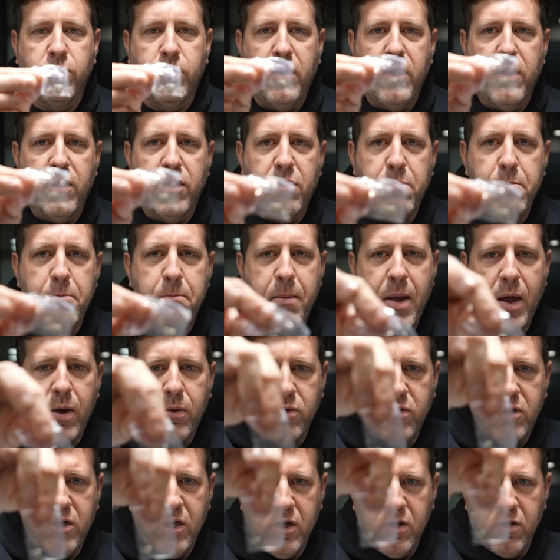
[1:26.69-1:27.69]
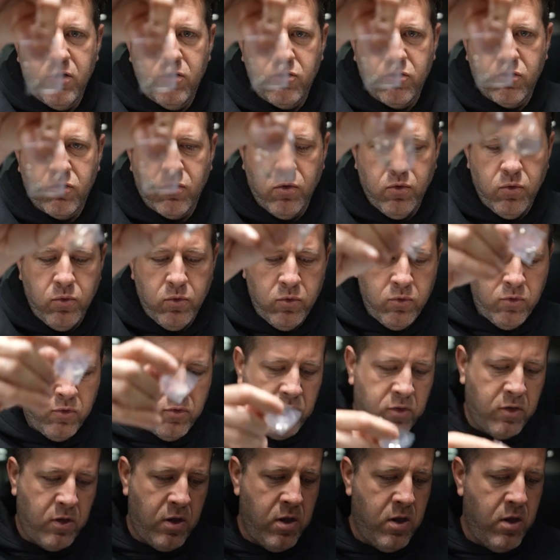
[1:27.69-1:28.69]
with mounting
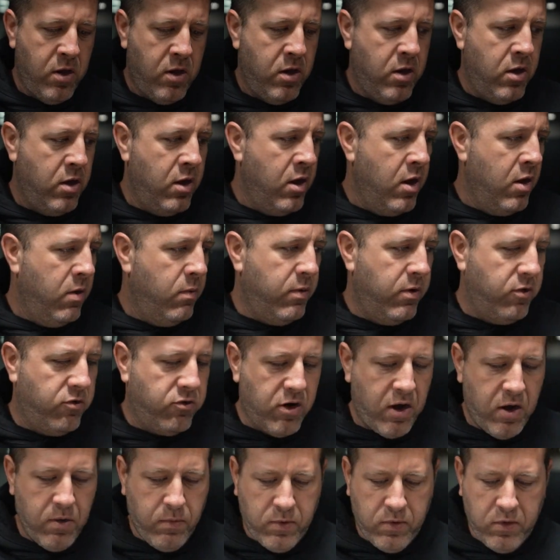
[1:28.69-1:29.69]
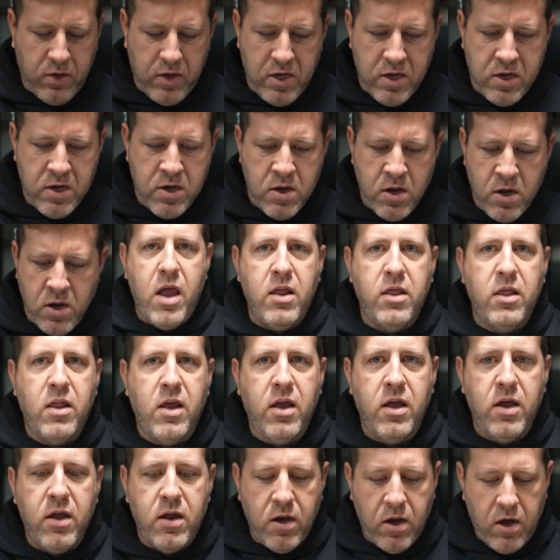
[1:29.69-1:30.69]
screws which I will need. And
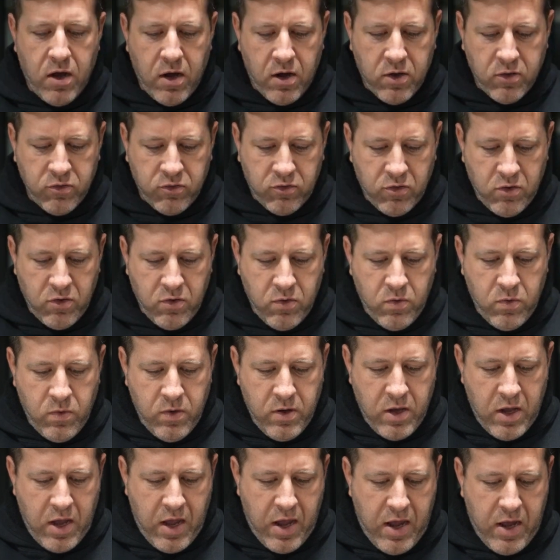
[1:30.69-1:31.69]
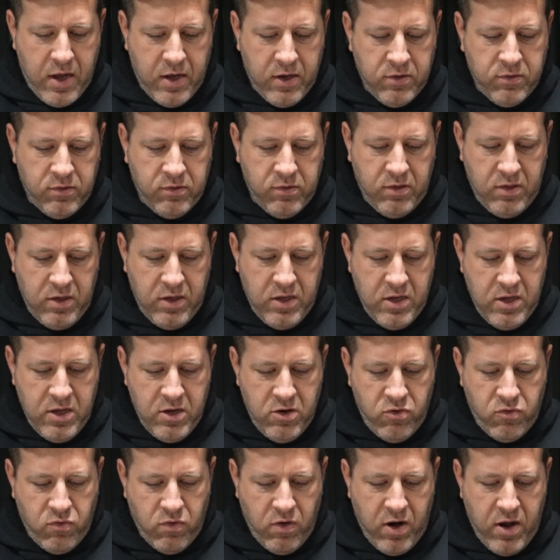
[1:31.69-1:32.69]
then also has the
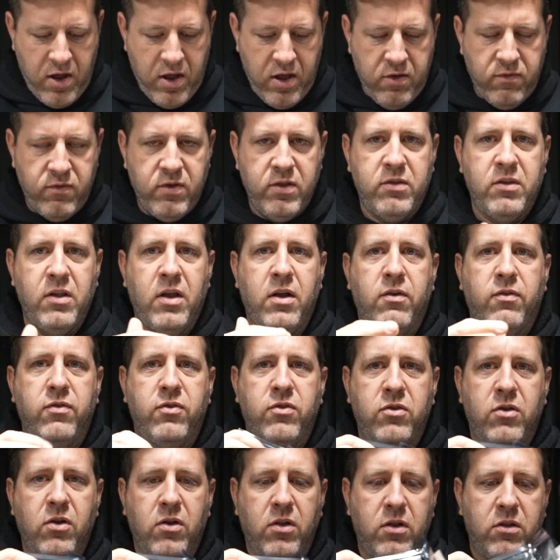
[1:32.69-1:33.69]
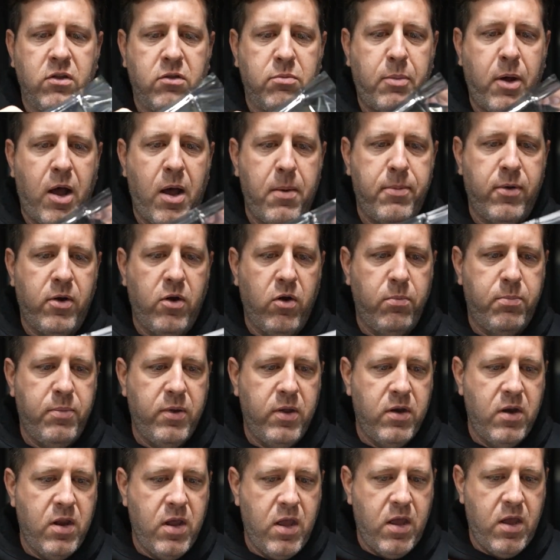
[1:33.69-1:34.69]
drive itself. So let's pop it
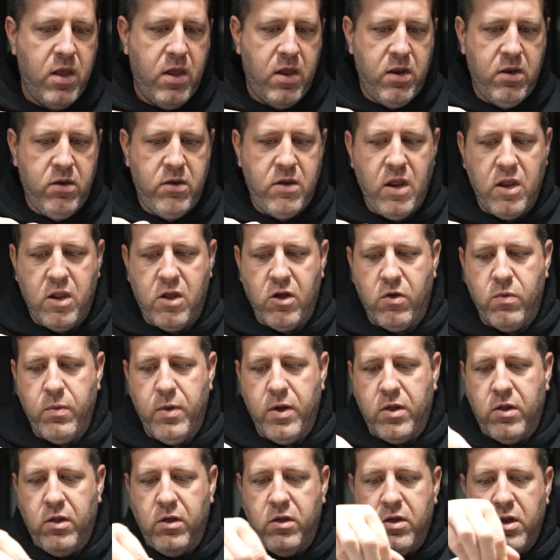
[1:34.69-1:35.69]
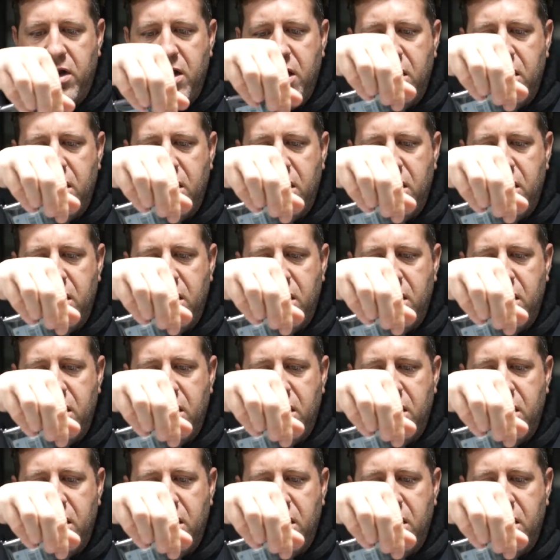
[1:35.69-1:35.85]
open and take a quick look at